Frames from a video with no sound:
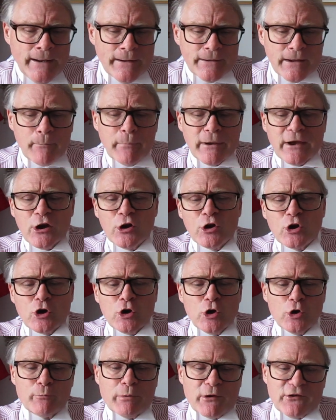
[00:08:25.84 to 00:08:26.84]
Let me
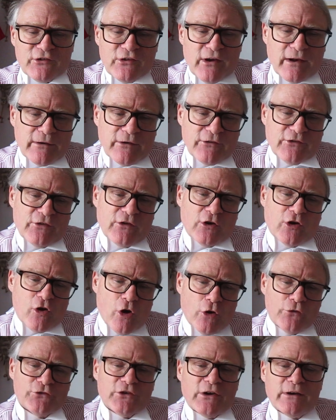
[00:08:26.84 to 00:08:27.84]
conclude by saying this. The
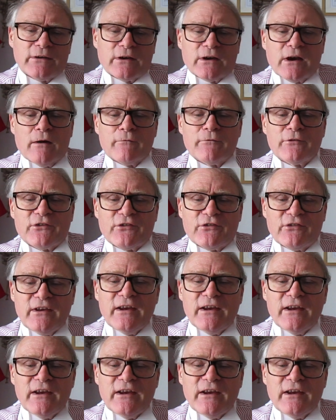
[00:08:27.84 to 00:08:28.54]
content covers